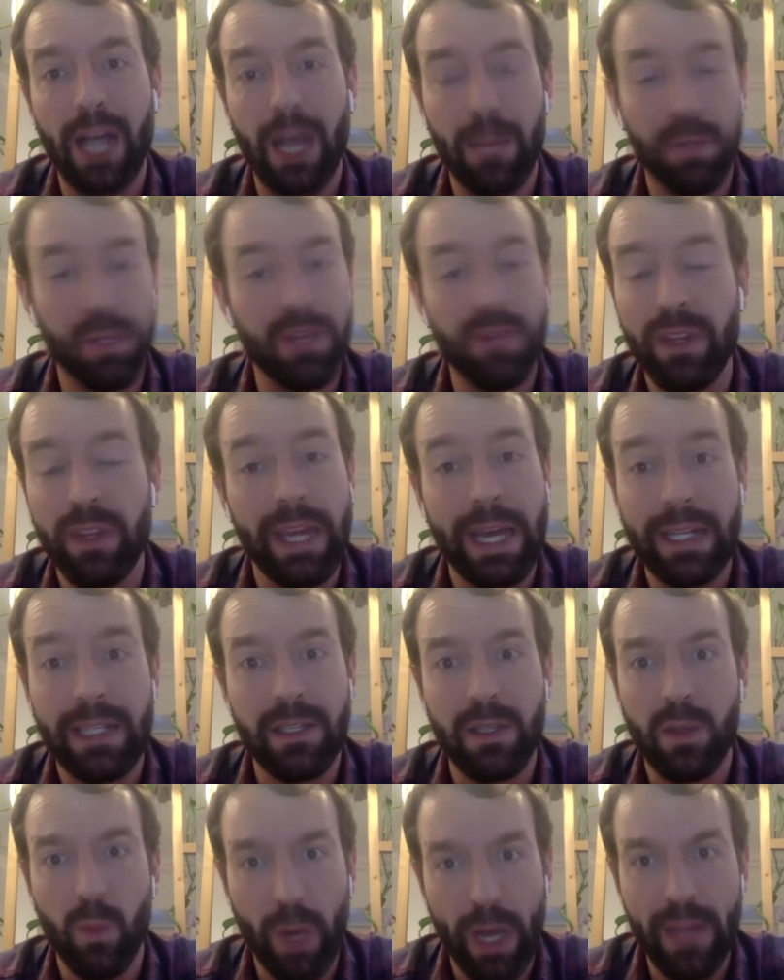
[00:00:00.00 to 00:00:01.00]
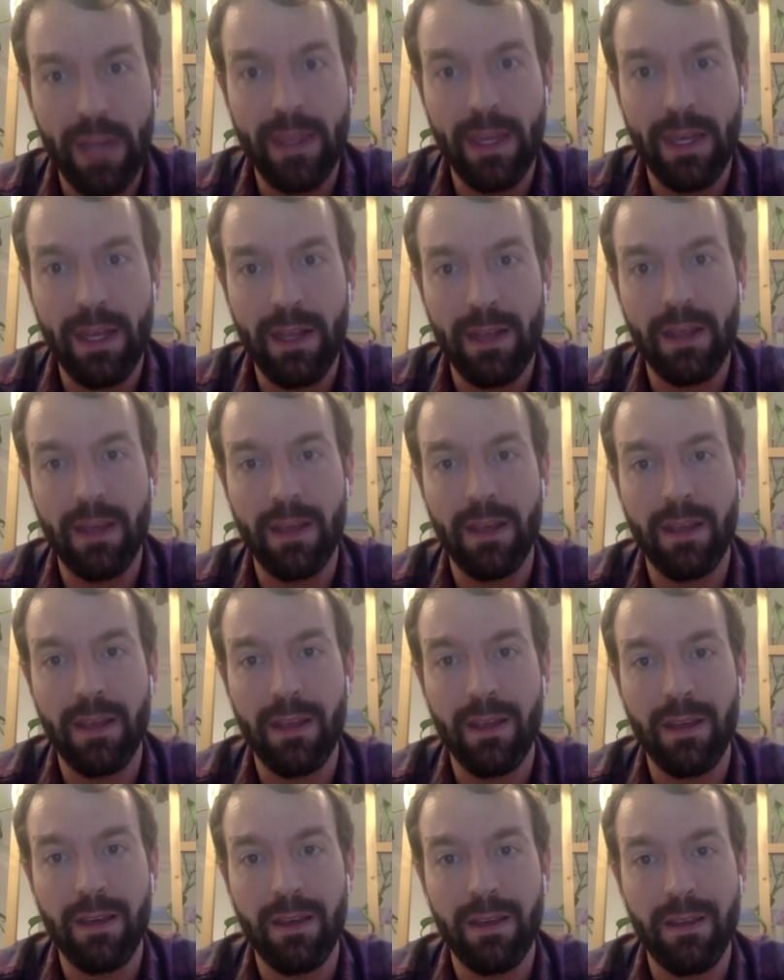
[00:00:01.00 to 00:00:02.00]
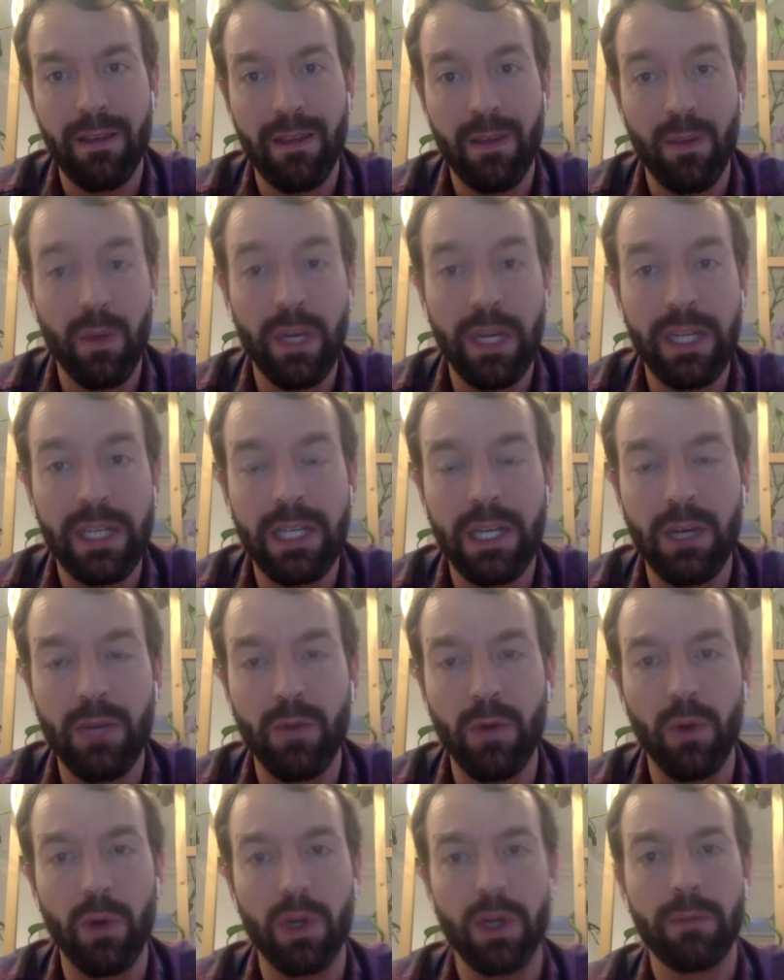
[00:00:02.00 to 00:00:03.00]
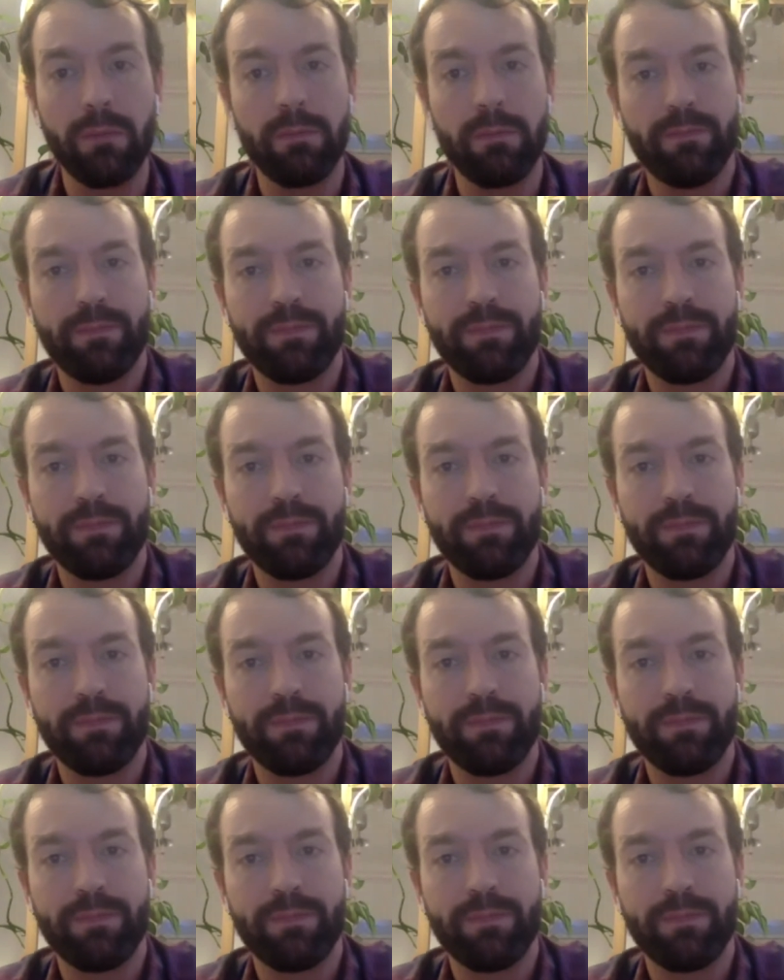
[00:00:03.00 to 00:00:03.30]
I believe that that's the way that we need to go forward.